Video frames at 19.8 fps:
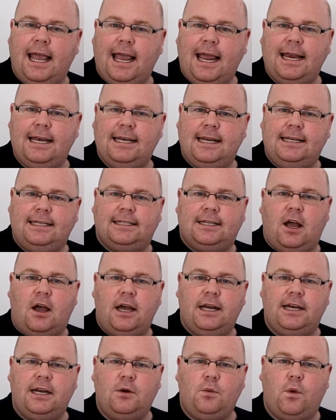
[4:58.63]
in
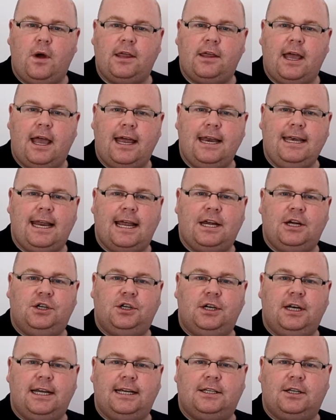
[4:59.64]
deciding whether a
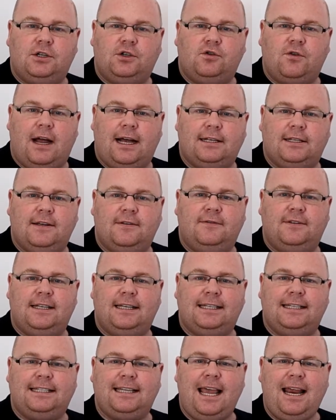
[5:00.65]
nation is attractive
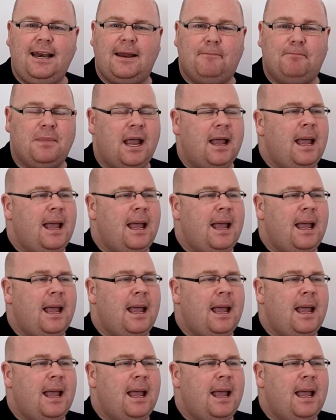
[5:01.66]
to sell in.